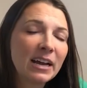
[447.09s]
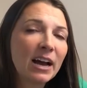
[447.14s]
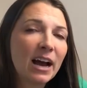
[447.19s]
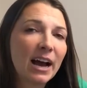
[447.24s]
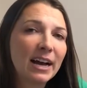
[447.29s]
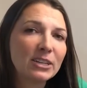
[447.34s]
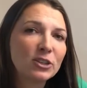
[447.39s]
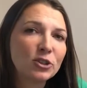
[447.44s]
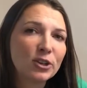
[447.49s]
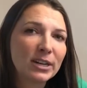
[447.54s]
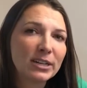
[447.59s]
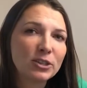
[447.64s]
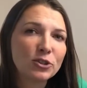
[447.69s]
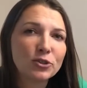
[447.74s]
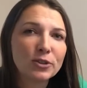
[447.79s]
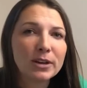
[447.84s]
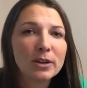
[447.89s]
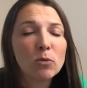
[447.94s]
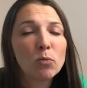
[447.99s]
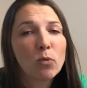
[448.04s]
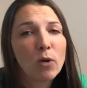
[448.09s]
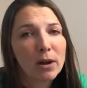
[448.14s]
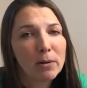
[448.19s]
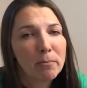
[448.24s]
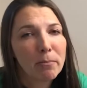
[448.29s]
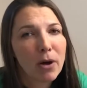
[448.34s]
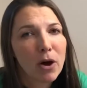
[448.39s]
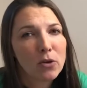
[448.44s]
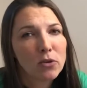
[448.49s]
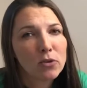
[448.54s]
I try to drink 1
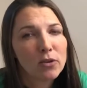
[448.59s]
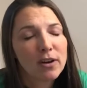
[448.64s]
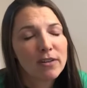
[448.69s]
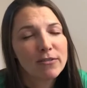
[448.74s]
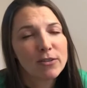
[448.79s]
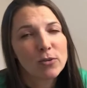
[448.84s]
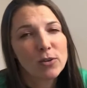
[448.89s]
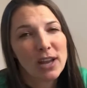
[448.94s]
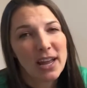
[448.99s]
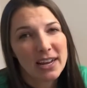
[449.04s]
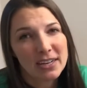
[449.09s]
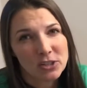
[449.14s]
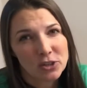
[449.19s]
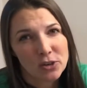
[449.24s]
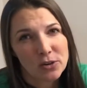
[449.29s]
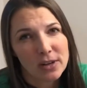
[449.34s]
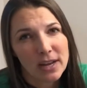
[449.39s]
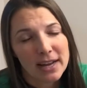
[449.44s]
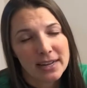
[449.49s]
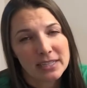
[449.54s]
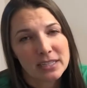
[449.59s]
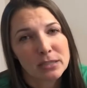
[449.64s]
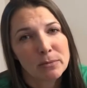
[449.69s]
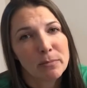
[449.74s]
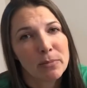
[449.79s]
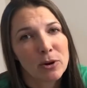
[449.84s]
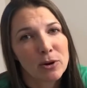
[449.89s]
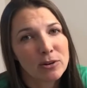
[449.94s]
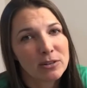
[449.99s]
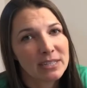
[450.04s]
bottle of electrolytes
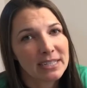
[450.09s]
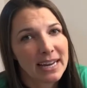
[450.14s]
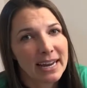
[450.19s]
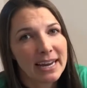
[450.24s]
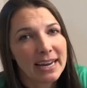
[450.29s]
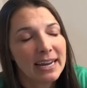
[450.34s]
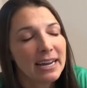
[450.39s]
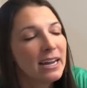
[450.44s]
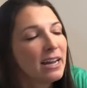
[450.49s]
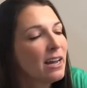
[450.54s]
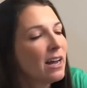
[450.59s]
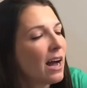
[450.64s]
per day.